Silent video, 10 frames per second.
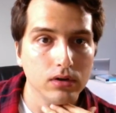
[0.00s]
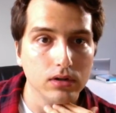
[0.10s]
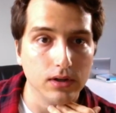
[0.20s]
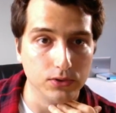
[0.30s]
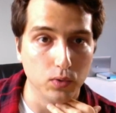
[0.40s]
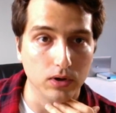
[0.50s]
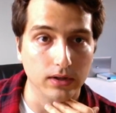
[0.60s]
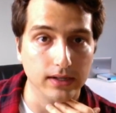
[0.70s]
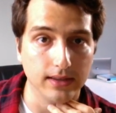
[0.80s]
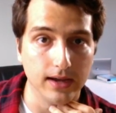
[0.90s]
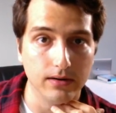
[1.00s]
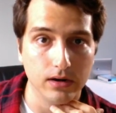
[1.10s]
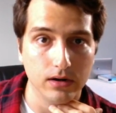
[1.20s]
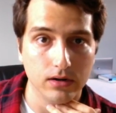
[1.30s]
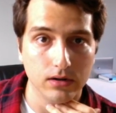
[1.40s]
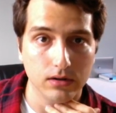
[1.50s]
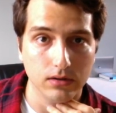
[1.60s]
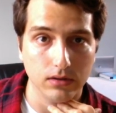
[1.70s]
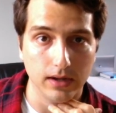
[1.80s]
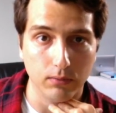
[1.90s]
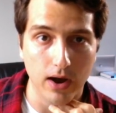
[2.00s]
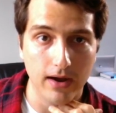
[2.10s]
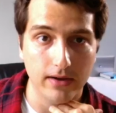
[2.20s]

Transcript: Doesn't work like that. Like why